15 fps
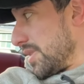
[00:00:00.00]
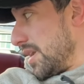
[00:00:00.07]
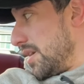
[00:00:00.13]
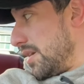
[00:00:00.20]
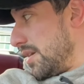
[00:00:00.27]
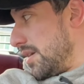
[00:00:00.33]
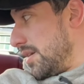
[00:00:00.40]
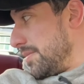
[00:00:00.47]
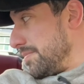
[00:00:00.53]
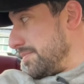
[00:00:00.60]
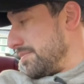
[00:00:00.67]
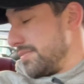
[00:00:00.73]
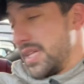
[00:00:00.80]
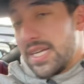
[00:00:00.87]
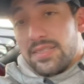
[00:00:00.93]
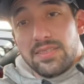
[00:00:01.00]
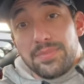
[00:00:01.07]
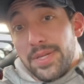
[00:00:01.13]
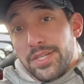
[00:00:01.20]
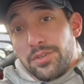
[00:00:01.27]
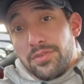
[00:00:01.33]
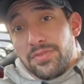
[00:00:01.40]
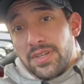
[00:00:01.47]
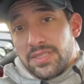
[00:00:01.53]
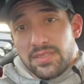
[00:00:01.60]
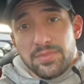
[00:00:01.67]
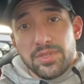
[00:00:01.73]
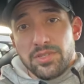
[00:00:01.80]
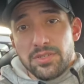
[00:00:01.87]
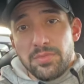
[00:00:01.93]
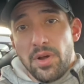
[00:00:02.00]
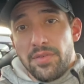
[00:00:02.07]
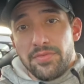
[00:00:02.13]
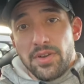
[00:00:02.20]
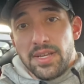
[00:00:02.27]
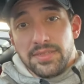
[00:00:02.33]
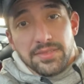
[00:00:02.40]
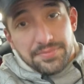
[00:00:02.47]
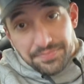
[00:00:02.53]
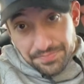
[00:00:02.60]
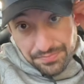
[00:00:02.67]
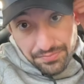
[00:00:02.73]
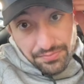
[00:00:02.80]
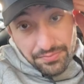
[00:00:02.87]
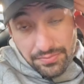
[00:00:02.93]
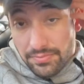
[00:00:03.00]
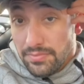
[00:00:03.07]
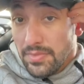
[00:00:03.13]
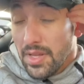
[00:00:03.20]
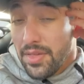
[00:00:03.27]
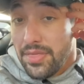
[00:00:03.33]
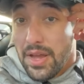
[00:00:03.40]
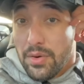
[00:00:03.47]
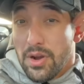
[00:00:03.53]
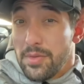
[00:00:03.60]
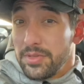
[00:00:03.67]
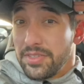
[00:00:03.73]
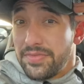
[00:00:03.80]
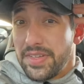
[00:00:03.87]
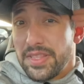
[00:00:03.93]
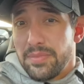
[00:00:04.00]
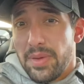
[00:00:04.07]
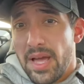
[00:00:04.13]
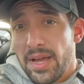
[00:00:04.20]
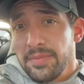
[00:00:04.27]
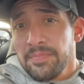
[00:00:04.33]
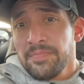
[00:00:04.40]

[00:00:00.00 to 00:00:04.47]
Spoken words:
Like I said, my girlfriend, some of her small friends, they were able to fit in the back.